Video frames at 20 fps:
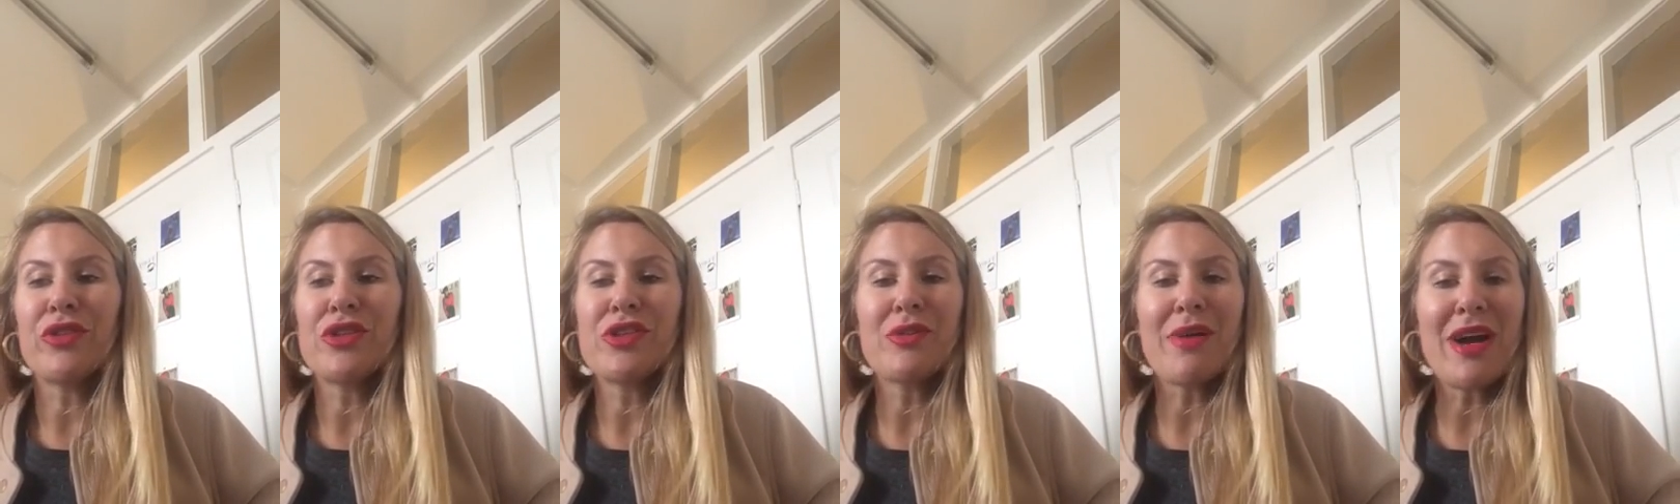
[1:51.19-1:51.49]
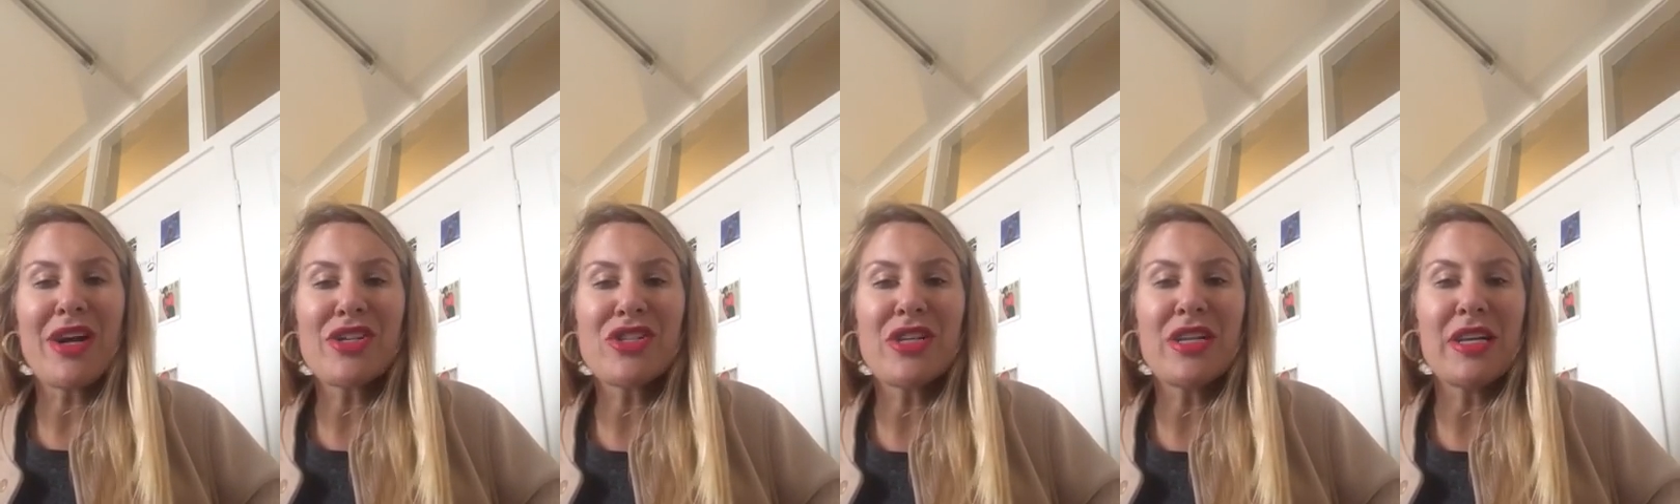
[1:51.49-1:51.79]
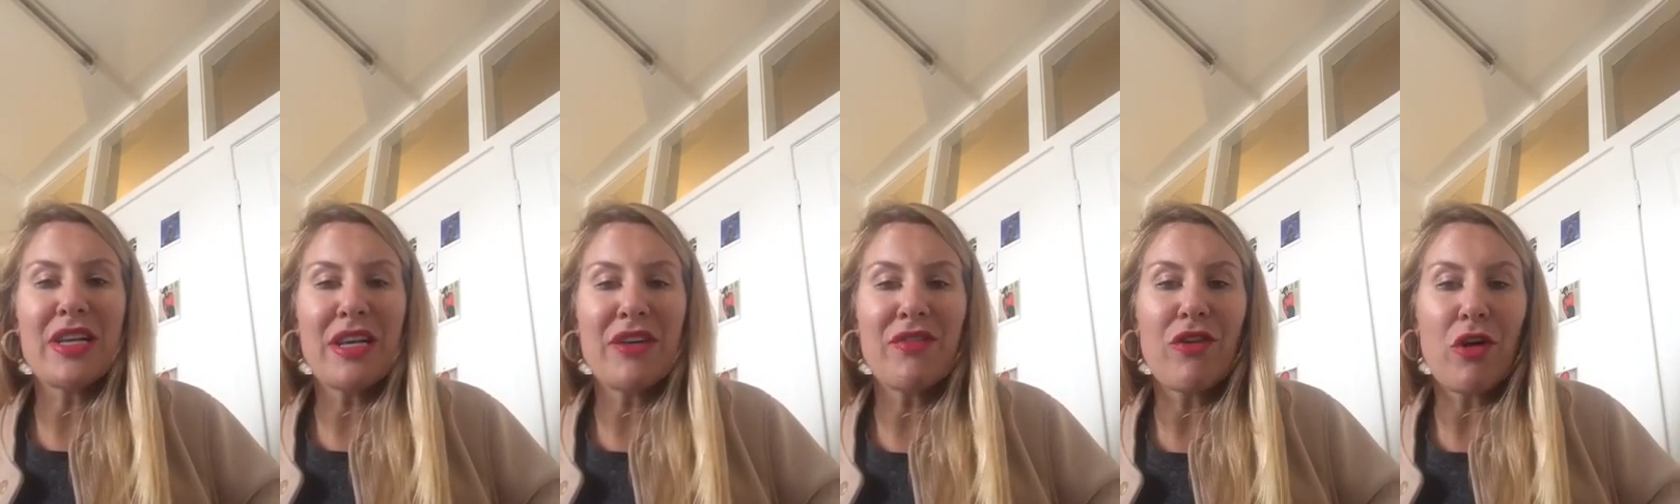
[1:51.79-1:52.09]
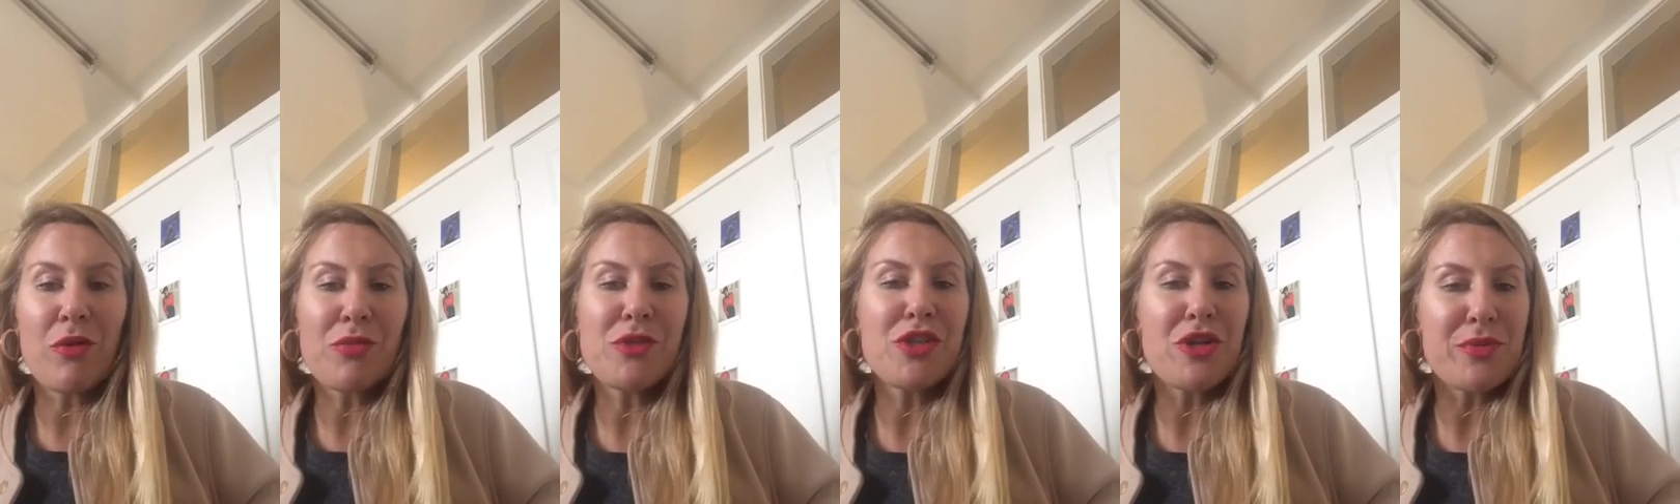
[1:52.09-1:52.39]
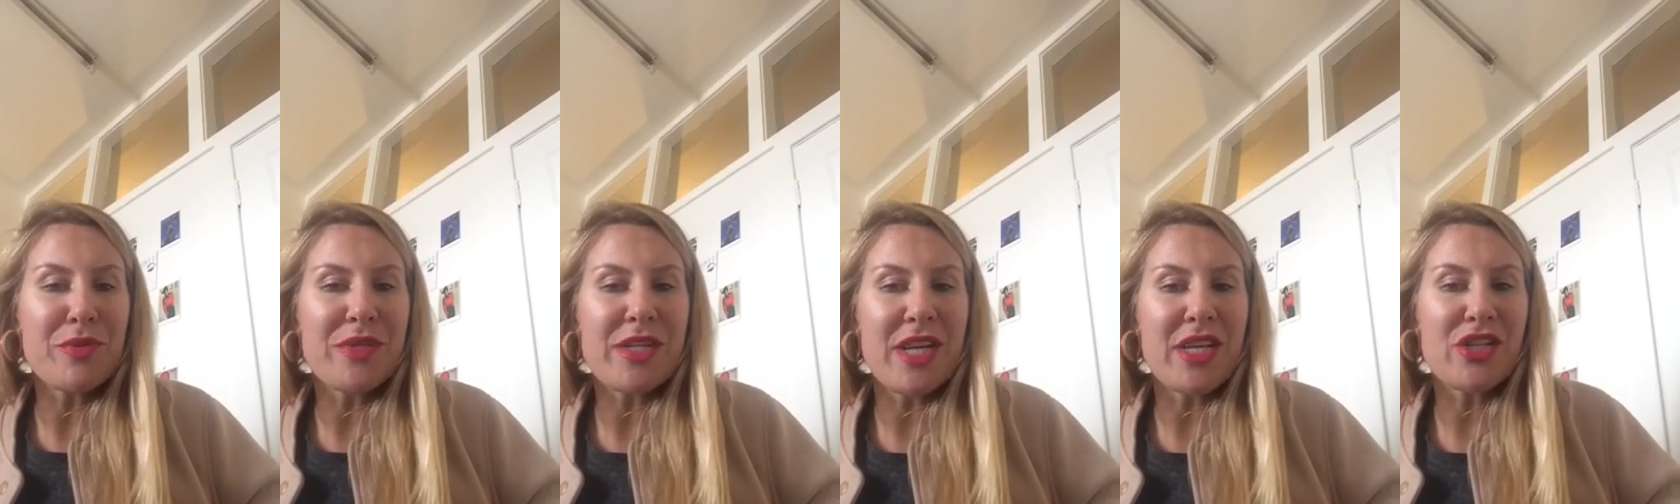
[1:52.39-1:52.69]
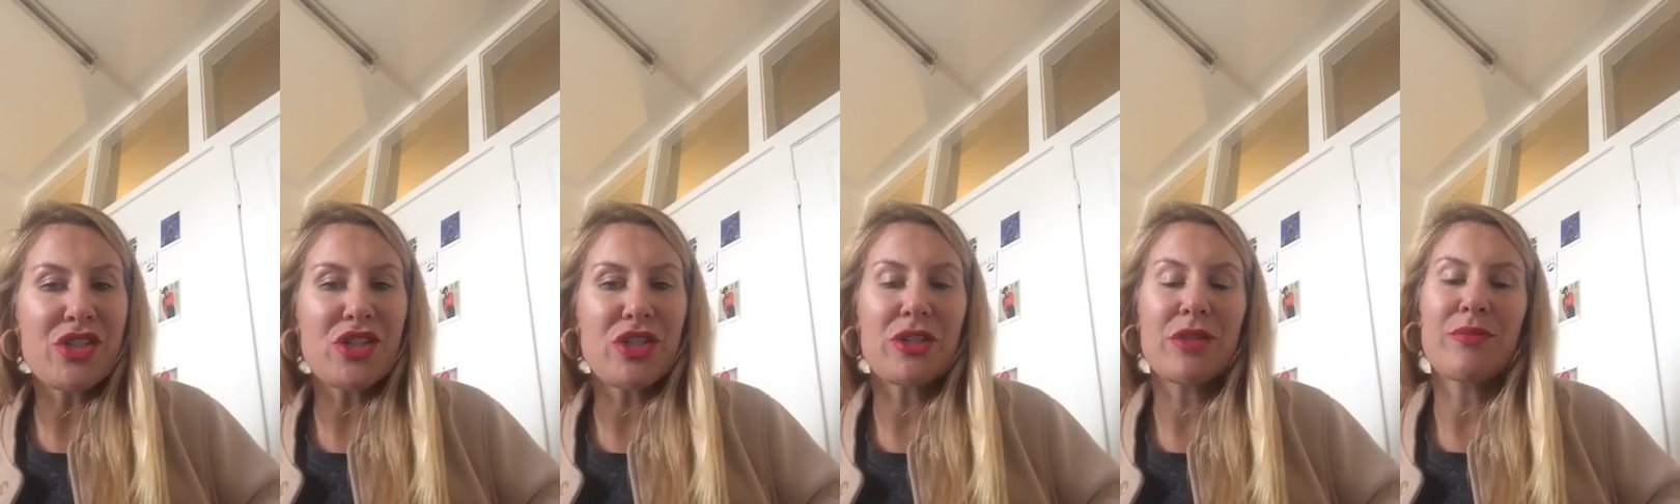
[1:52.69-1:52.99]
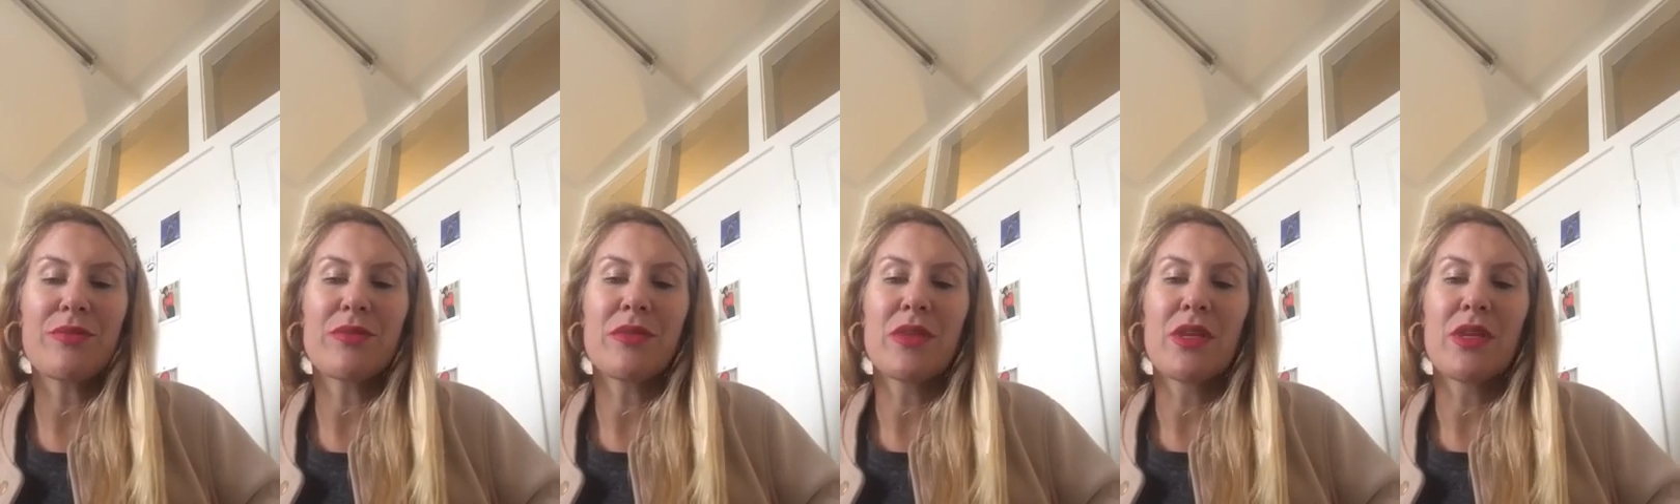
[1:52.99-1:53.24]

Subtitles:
to actually live up to your potential.